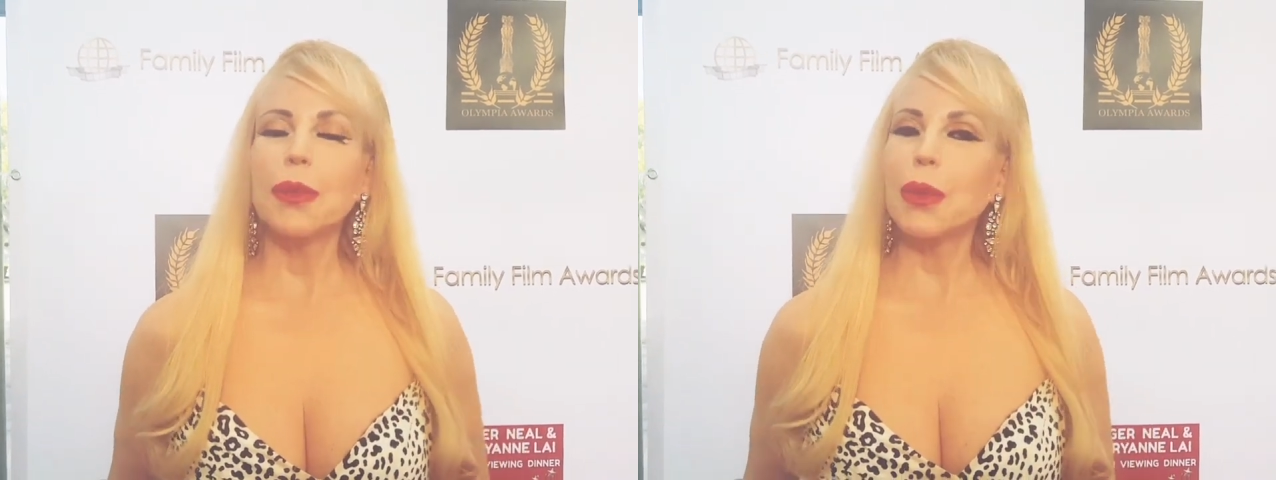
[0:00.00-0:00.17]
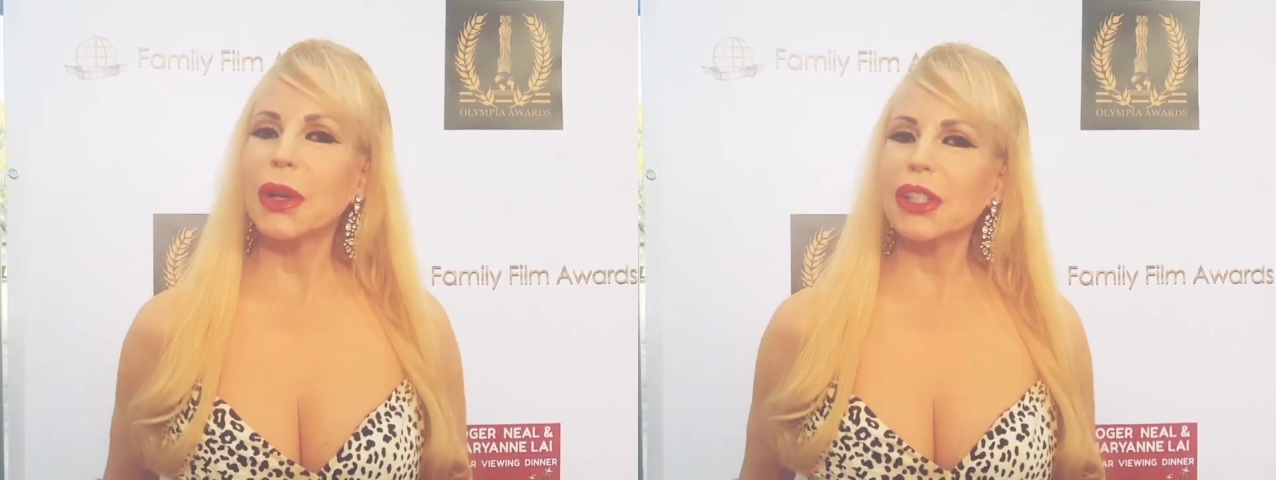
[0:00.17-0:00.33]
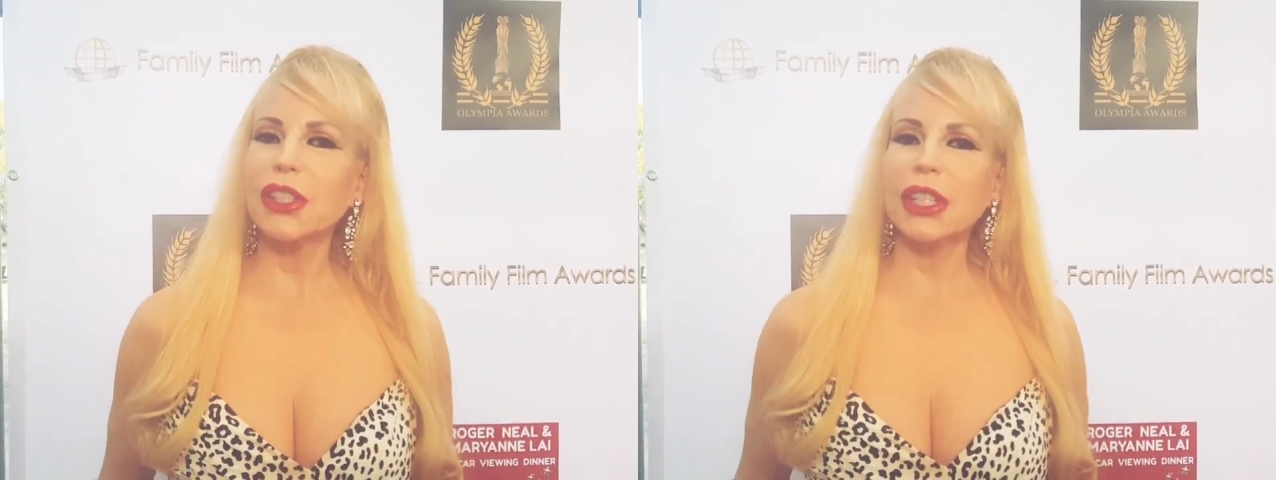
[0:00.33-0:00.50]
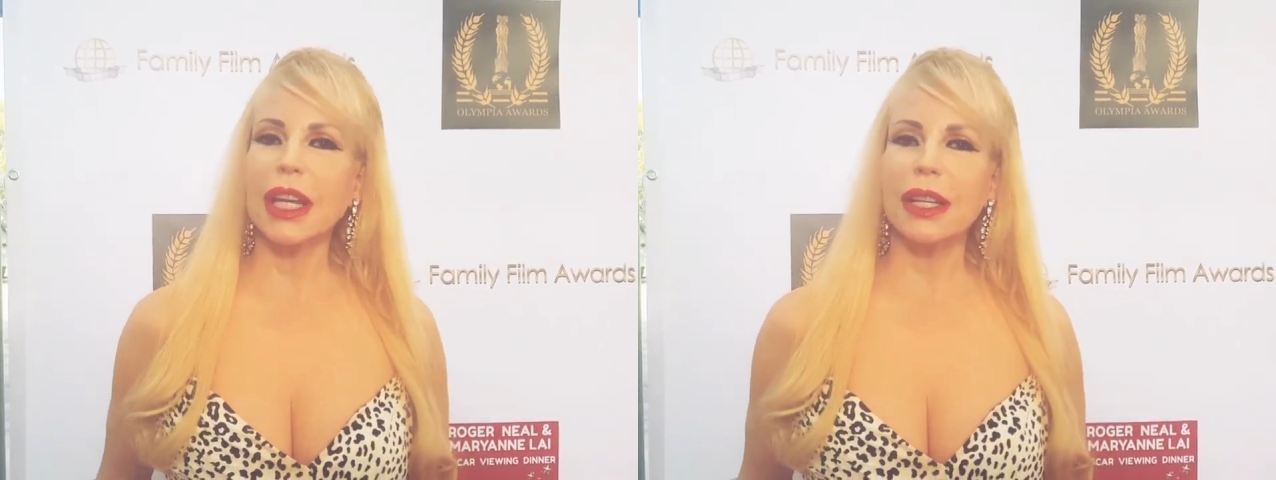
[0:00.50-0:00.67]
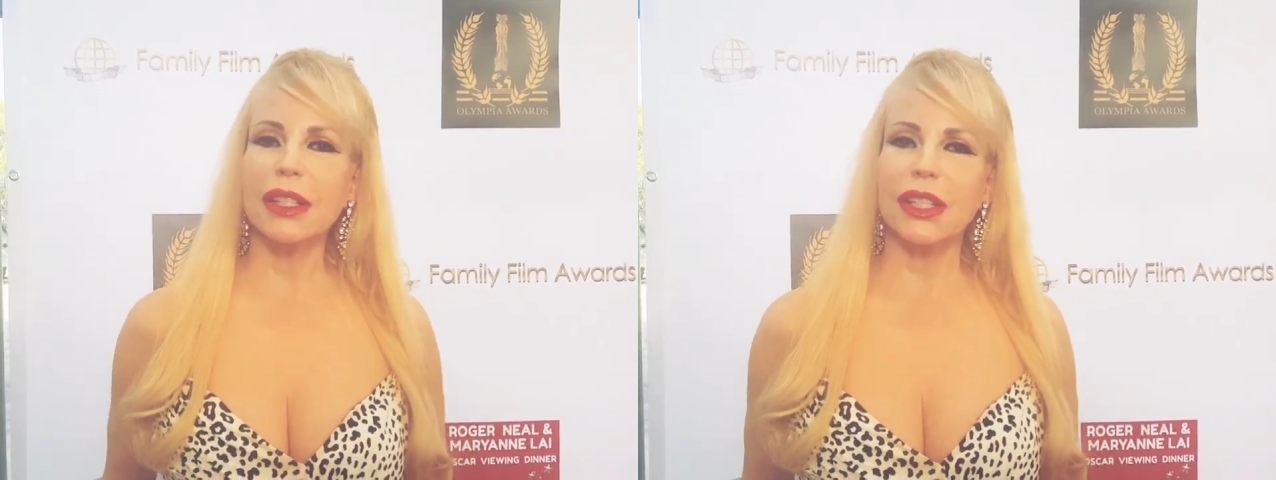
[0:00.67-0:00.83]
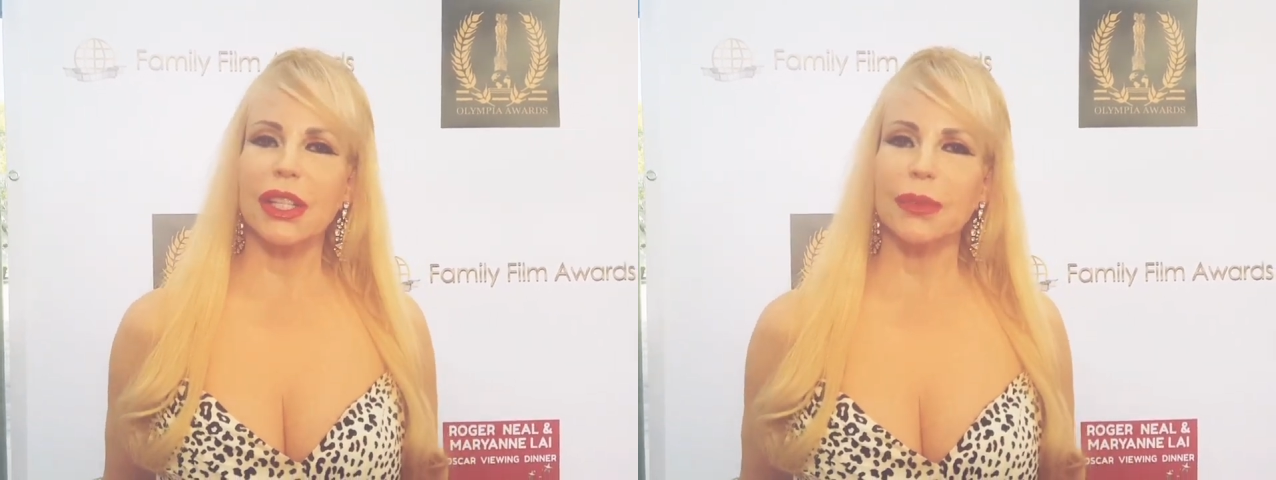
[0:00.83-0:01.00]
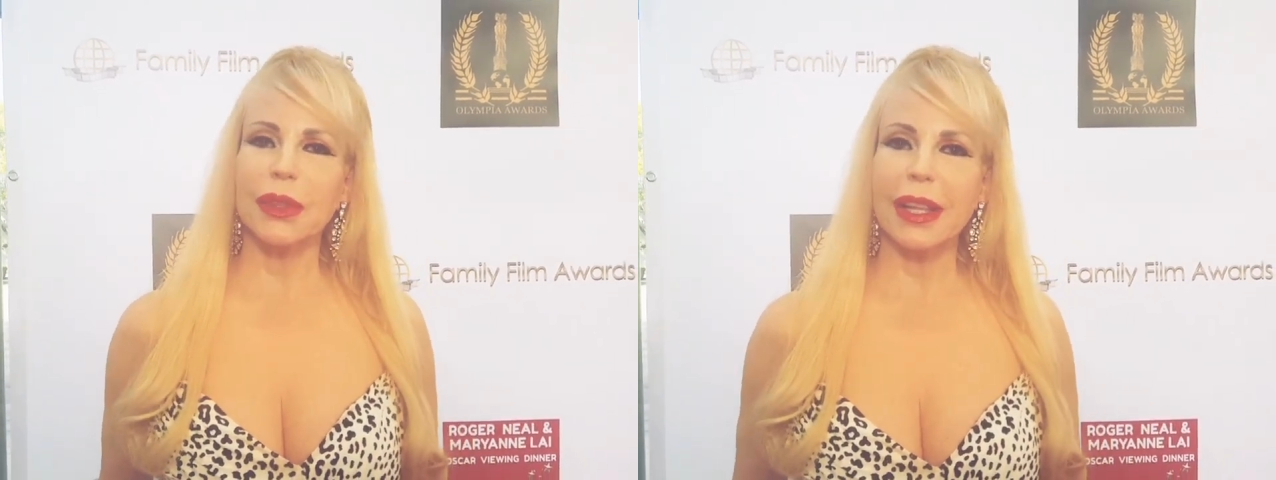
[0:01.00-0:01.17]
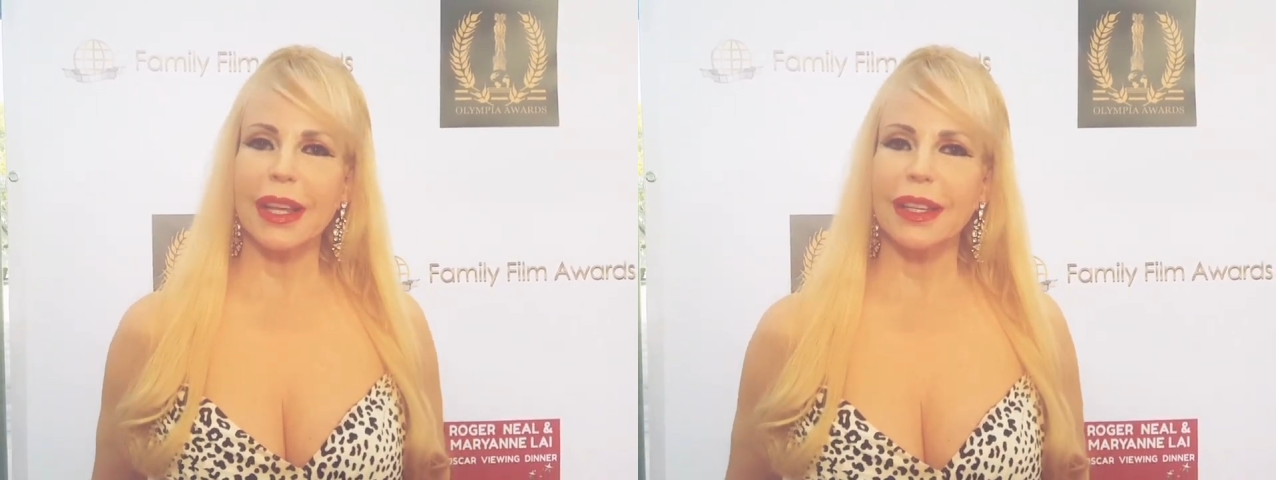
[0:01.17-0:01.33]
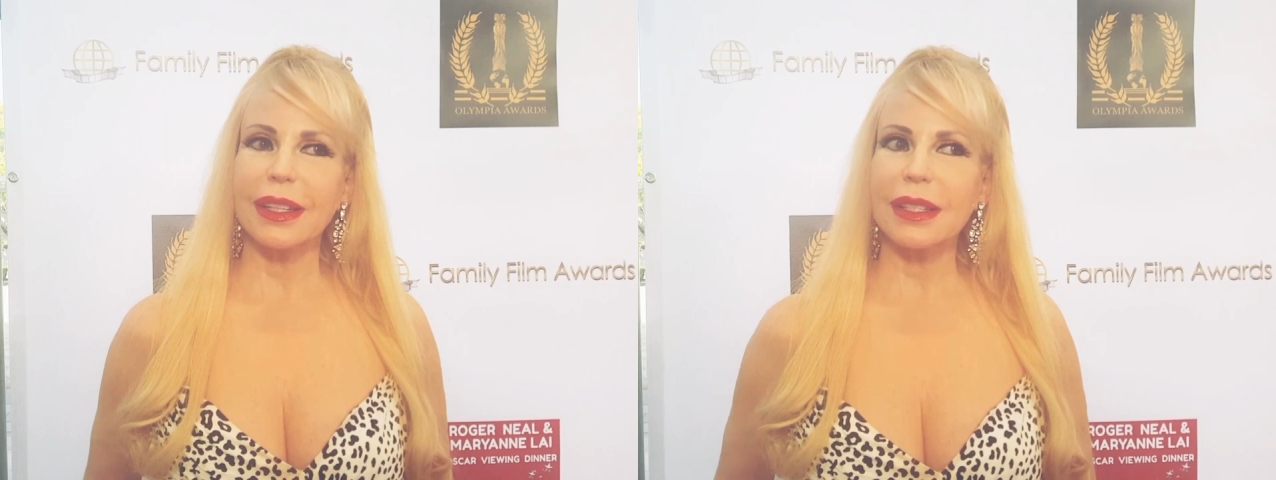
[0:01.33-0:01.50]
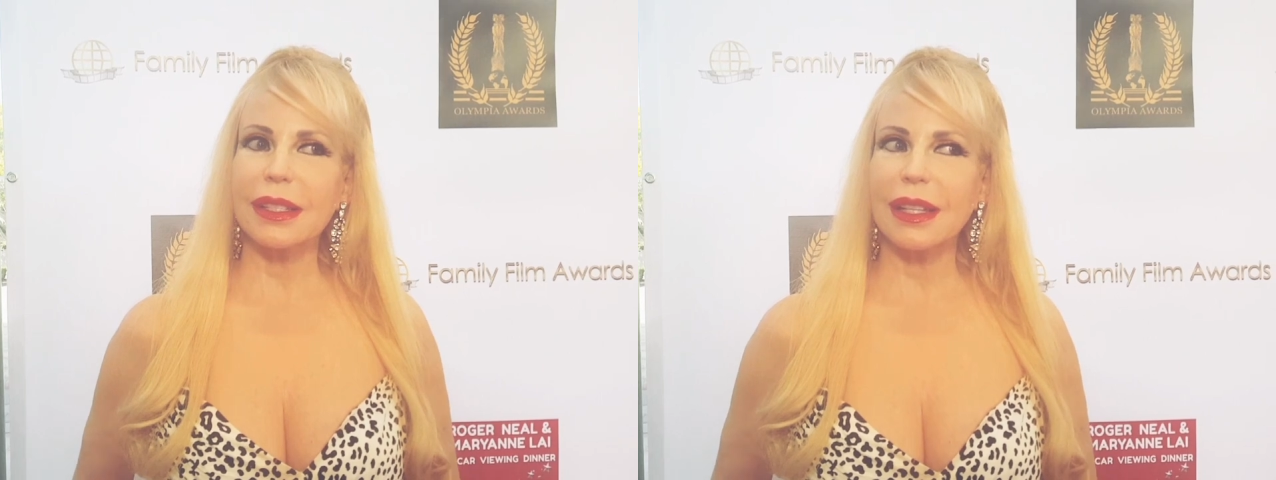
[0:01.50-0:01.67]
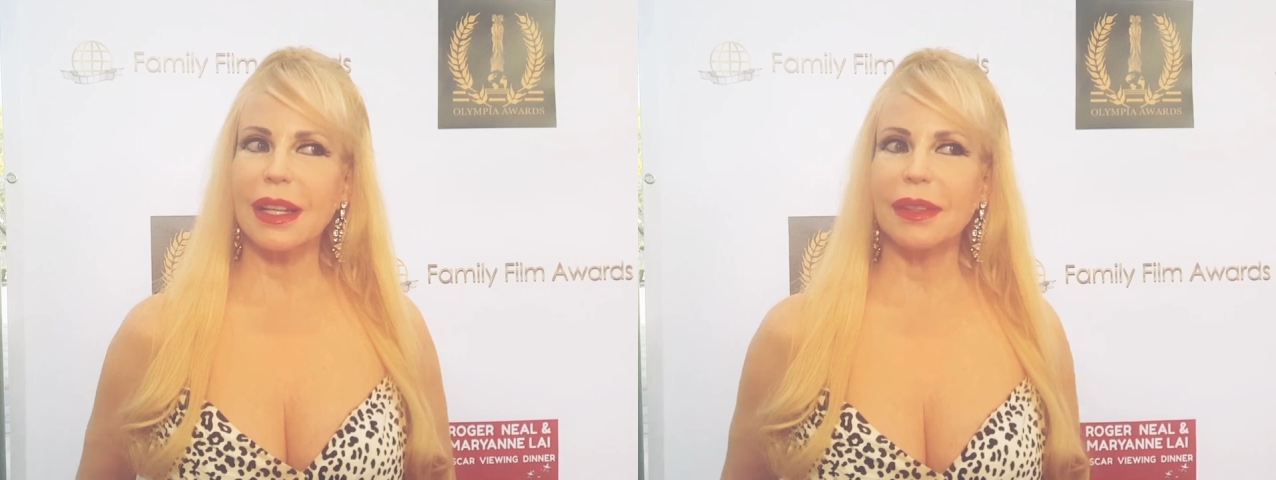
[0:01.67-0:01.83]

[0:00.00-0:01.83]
would change some things,